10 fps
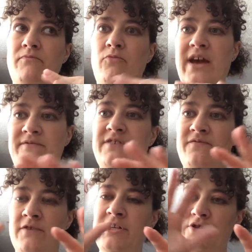we have
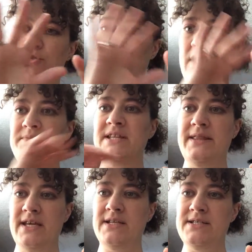different shrubs
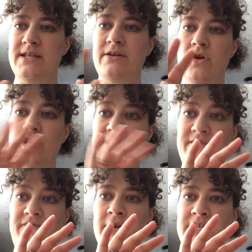and things that are all
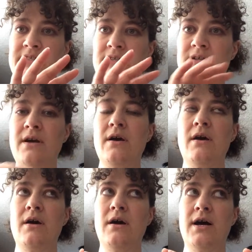different
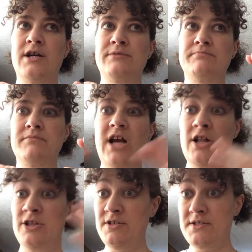
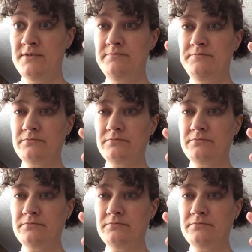colors.